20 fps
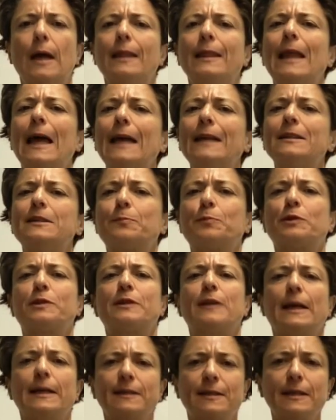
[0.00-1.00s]
That is
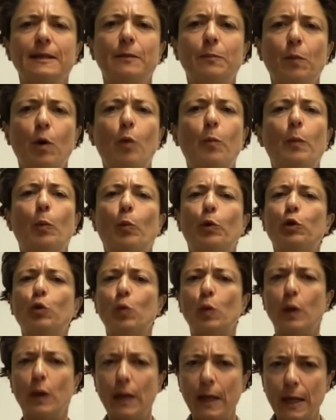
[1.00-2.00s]
precisely the moment when
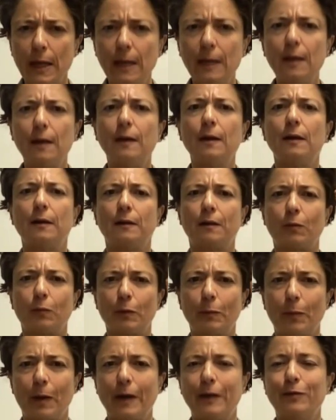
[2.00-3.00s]
you need to
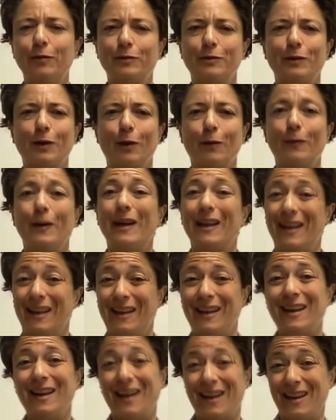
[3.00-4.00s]
remind yourself
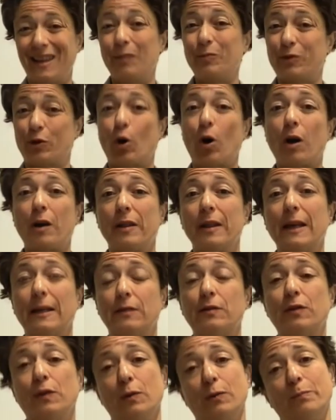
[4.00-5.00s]
it was hard
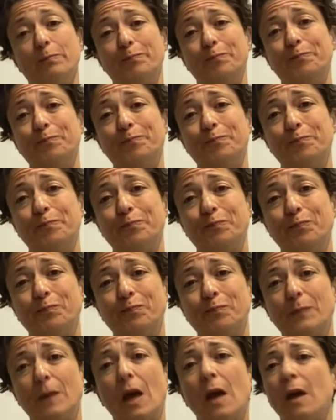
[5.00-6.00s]
then too.
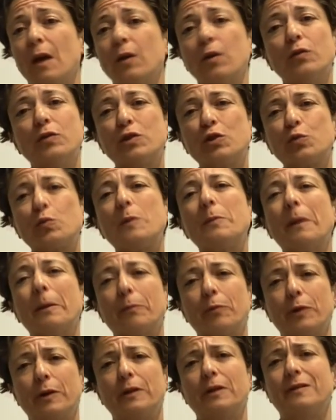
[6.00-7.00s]
You're just
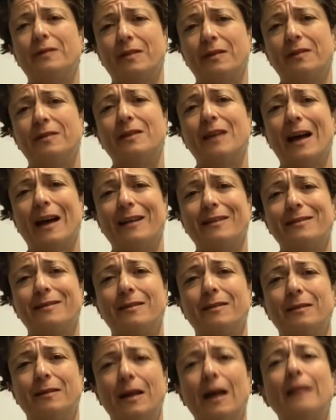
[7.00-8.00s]
remembering the
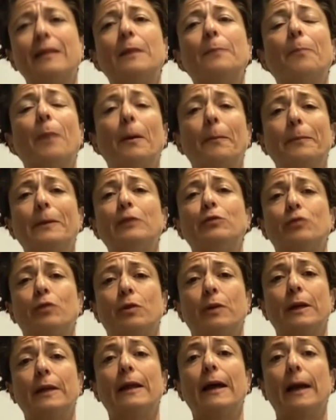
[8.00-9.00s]
success, not the bumpy
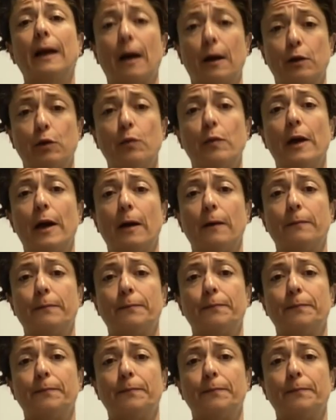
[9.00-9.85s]
journey that got you there.